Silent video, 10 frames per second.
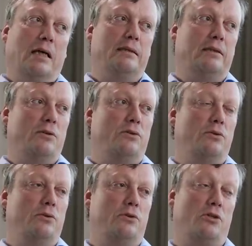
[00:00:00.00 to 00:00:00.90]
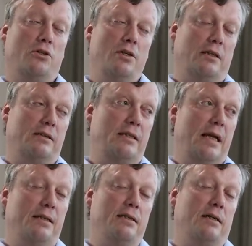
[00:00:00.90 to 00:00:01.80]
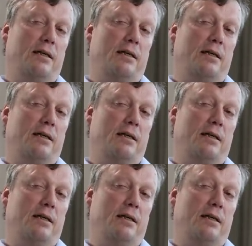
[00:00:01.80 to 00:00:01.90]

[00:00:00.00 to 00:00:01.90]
To a certain extent,